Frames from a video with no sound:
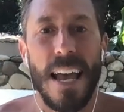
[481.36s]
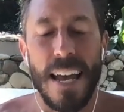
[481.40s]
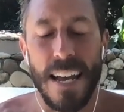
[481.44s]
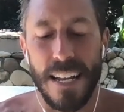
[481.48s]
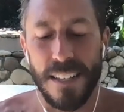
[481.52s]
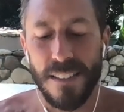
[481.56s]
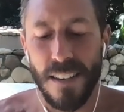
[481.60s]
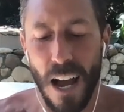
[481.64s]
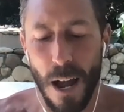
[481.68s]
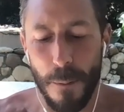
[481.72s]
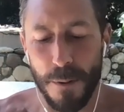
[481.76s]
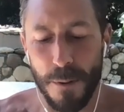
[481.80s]

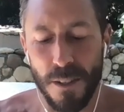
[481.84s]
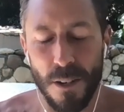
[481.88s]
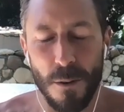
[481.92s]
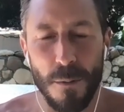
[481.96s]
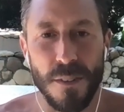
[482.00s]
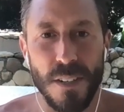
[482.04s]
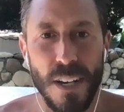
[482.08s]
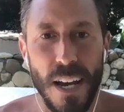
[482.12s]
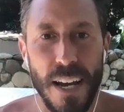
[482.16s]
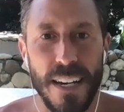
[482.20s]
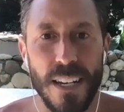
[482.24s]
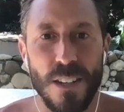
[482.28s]
atopic
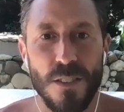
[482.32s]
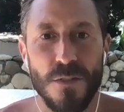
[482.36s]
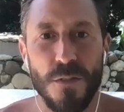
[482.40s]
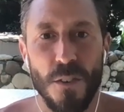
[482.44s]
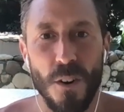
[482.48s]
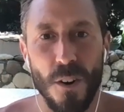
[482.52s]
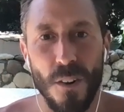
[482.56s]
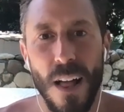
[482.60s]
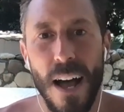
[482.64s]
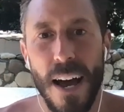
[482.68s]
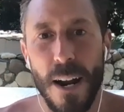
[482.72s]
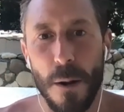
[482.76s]
dermatitis
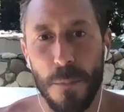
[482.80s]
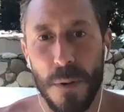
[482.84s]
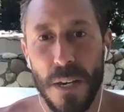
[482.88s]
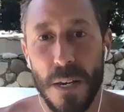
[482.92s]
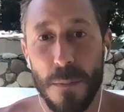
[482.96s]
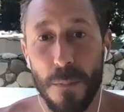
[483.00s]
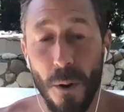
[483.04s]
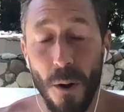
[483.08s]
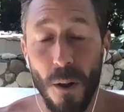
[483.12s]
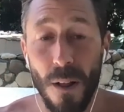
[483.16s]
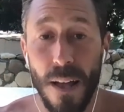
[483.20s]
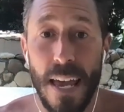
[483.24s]
for a lot of
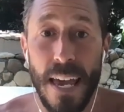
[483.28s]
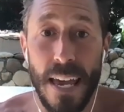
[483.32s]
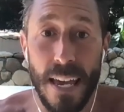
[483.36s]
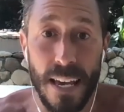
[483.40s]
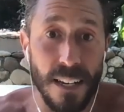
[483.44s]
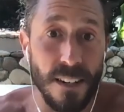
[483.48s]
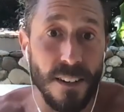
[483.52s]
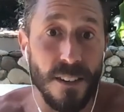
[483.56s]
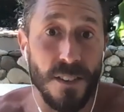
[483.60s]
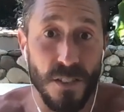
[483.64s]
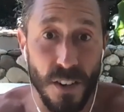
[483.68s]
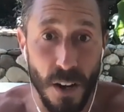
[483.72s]
people,
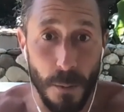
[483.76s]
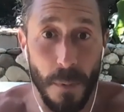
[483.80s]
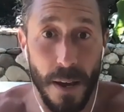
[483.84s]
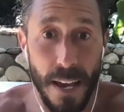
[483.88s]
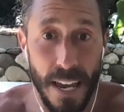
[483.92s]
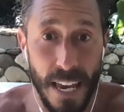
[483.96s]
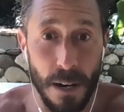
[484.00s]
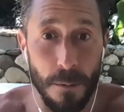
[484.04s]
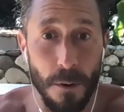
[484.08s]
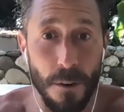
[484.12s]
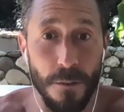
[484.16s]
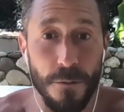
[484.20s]
and some
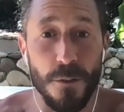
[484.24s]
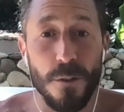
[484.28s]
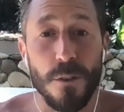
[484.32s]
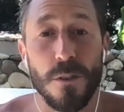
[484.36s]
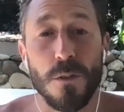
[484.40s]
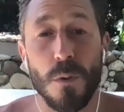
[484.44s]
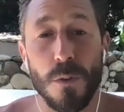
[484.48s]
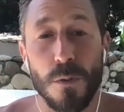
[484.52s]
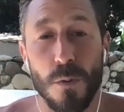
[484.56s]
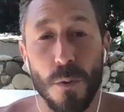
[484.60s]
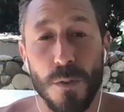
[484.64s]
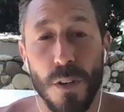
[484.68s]
animal
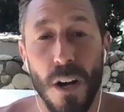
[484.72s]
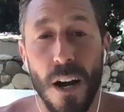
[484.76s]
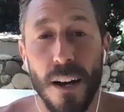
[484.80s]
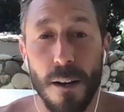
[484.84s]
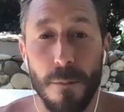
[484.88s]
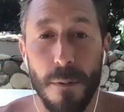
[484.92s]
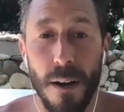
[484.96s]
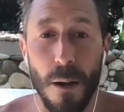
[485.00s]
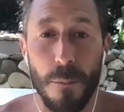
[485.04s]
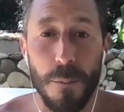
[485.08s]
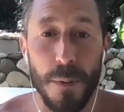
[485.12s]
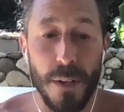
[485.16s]
foods, which we'll talk
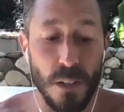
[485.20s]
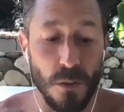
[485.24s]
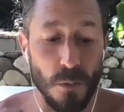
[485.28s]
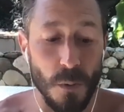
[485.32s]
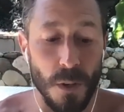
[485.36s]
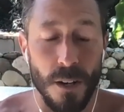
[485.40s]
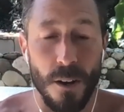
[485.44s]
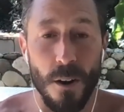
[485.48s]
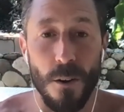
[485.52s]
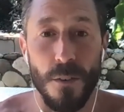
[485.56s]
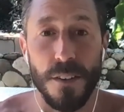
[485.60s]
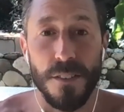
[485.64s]
about because
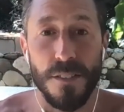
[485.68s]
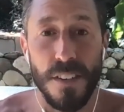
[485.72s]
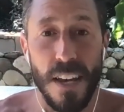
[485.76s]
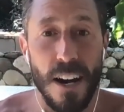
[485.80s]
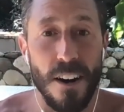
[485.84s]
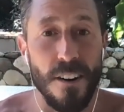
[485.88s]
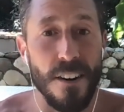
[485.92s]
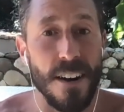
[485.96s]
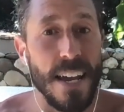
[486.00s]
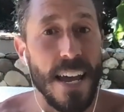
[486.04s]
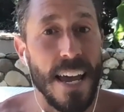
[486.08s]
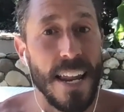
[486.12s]
we know that
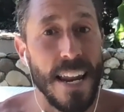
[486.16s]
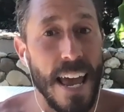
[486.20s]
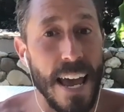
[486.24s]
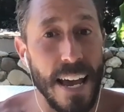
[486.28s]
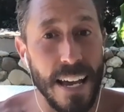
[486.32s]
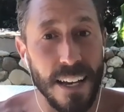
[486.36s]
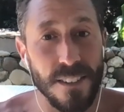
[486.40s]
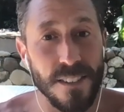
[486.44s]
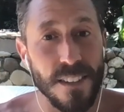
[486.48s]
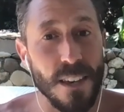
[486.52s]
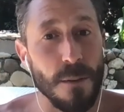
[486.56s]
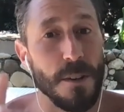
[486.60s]
dairy and
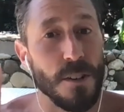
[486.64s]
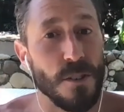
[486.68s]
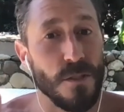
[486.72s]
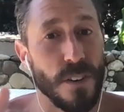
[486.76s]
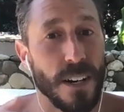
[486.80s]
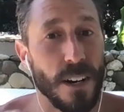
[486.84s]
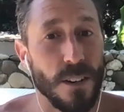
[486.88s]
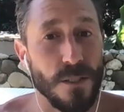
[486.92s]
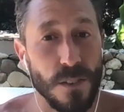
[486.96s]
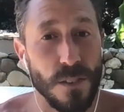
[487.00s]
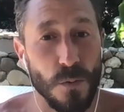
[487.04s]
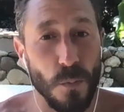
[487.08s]
eggs can be
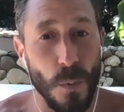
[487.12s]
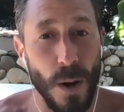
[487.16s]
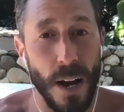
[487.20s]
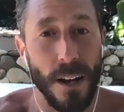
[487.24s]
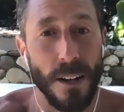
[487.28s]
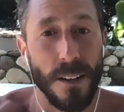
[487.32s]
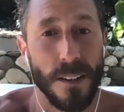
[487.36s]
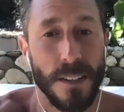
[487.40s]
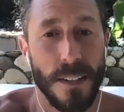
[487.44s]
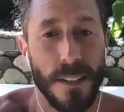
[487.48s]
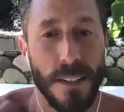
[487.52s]
triggers as well.